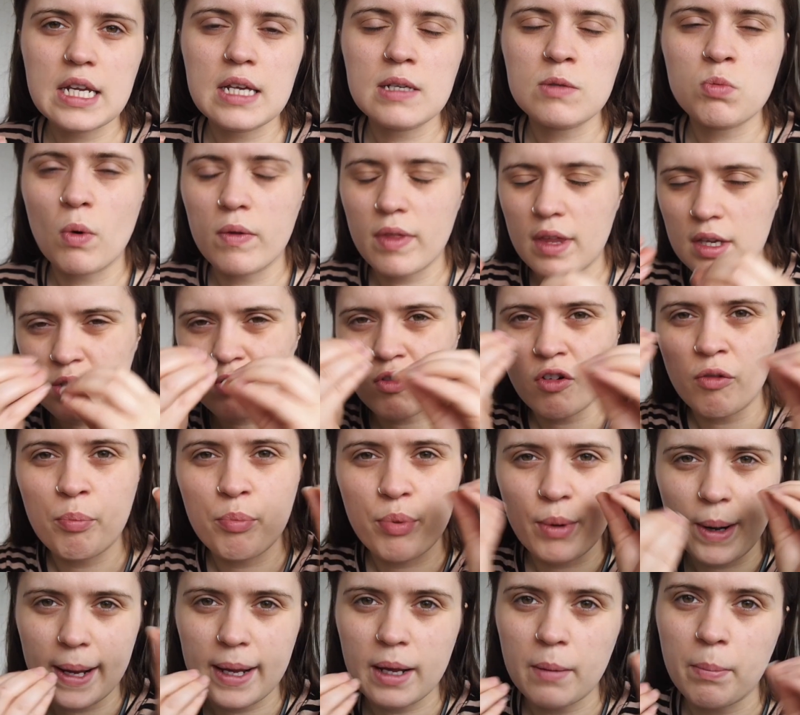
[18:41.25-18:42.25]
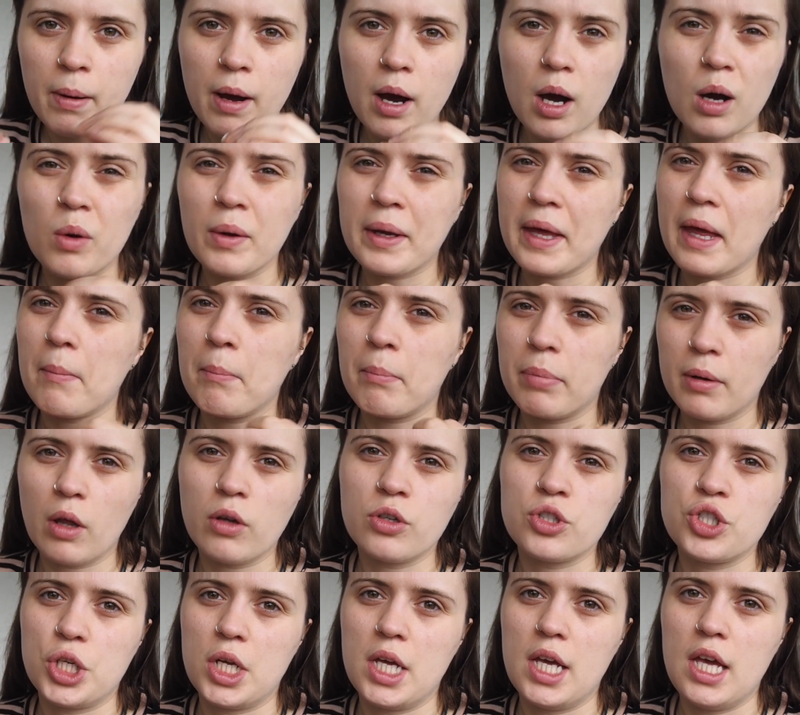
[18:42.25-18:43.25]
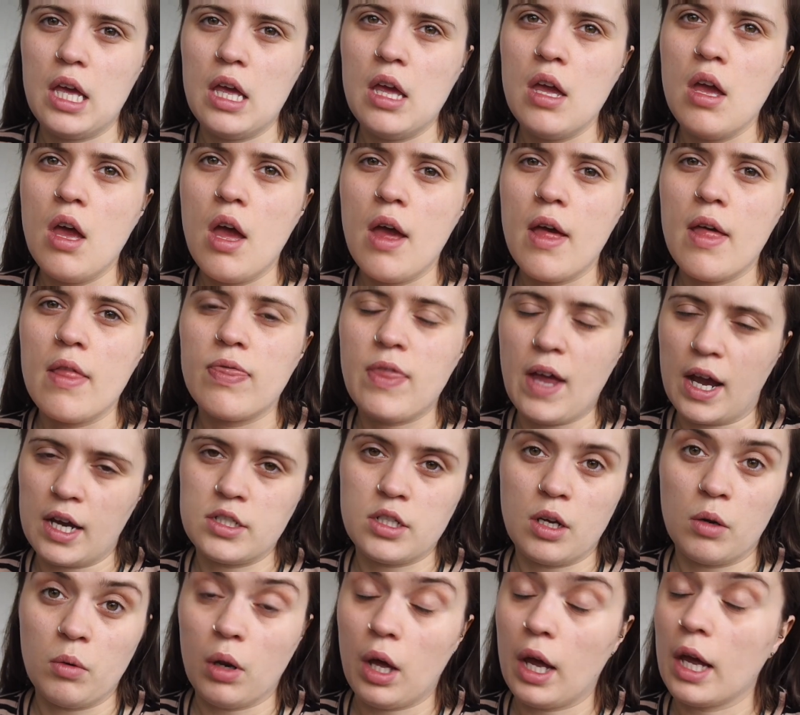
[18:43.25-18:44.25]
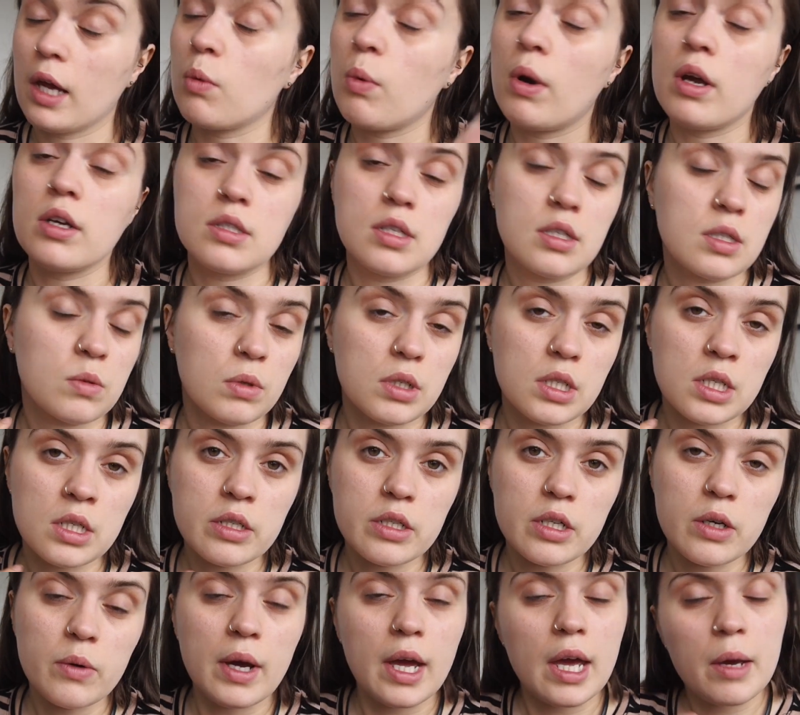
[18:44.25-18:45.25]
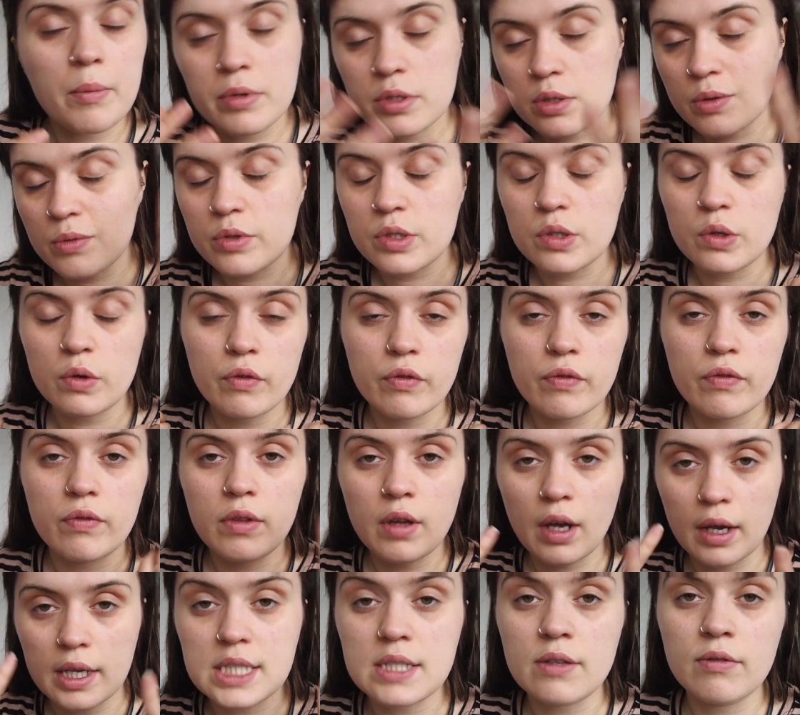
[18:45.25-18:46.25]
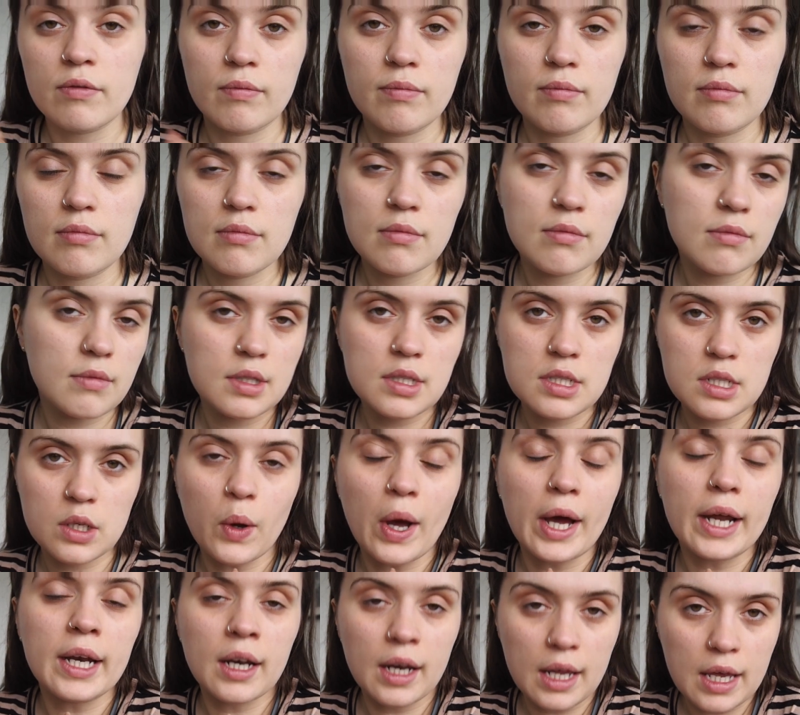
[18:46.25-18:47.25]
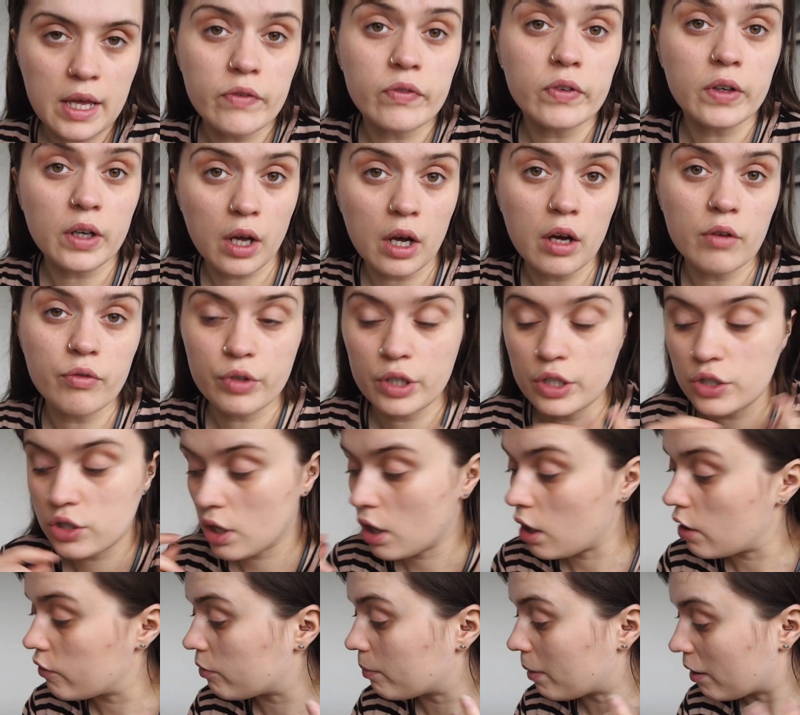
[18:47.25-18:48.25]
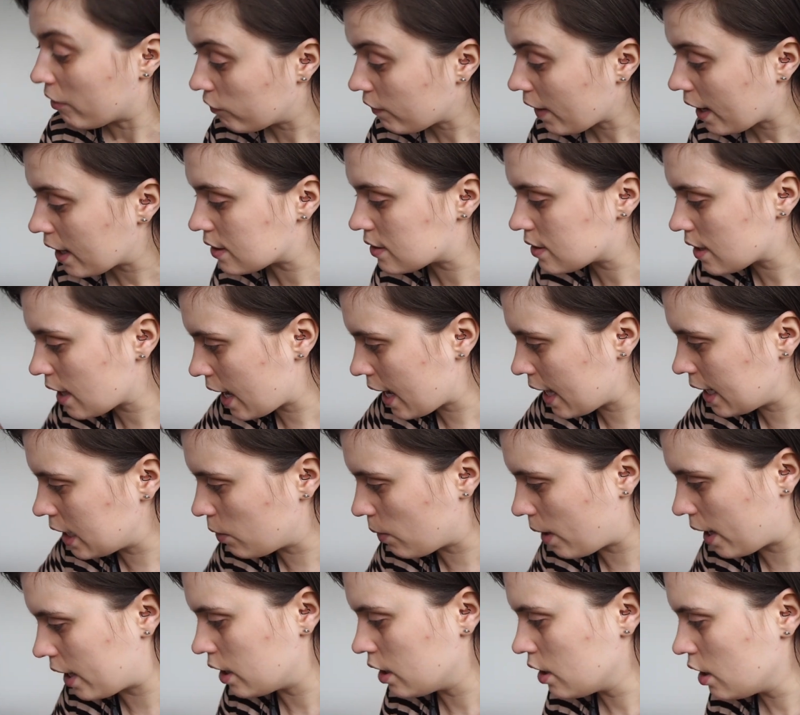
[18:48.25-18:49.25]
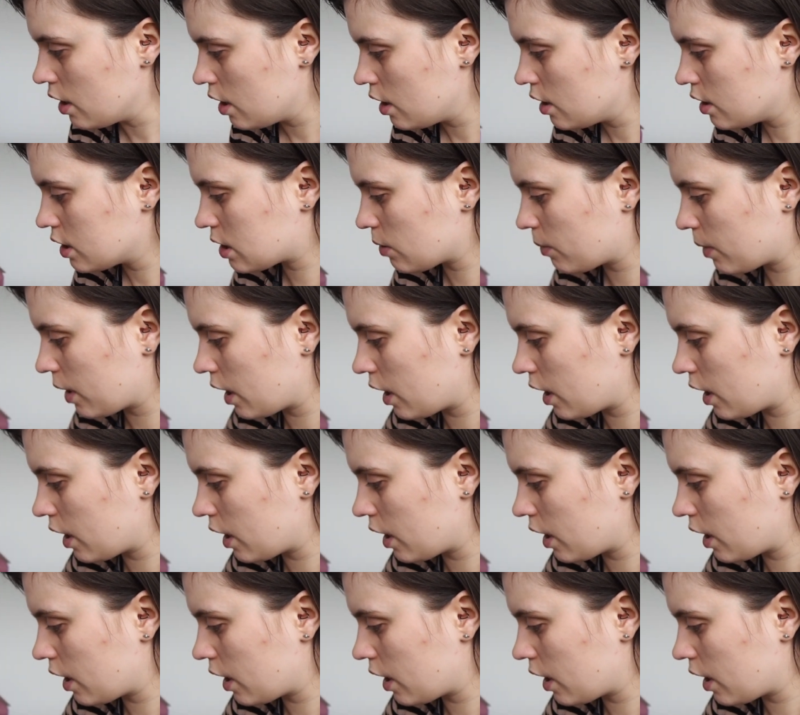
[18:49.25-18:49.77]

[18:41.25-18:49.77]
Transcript: It's when they sort of break apart or get blotchy that I don't like, whereas this one didn't do it. It was all sort of nice and still had an even coverage over my face. Anyway, so we're